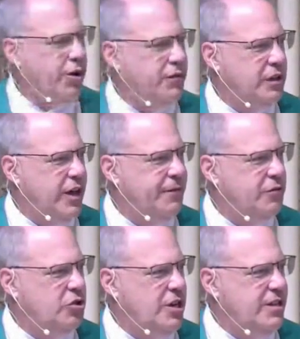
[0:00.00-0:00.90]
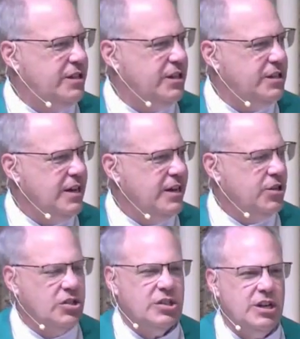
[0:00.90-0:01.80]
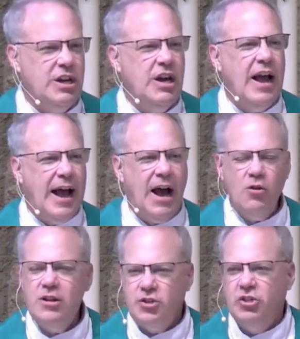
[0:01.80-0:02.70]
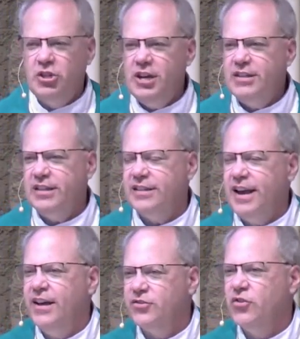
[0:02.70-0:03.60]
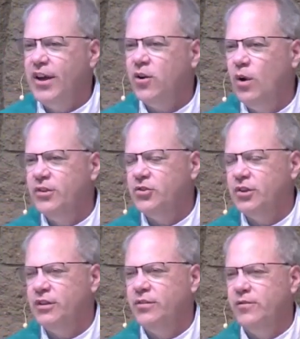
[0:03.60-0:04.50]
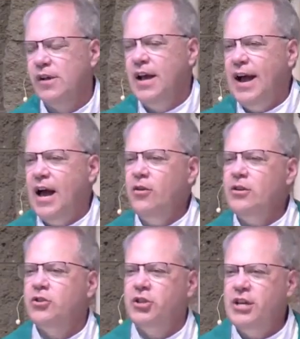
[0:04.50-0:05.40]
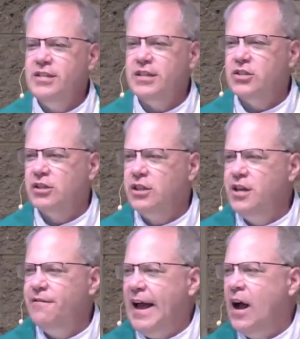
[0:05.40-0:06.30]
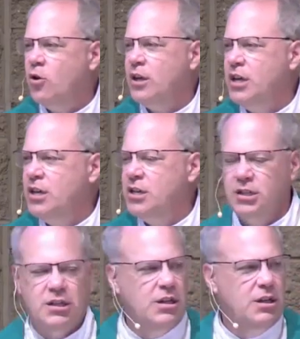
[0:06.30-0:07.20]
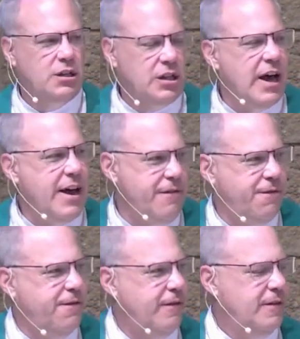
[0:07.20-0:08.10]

the life of Jesus to see how did Jesus answer that question? How did Jesus live out his life?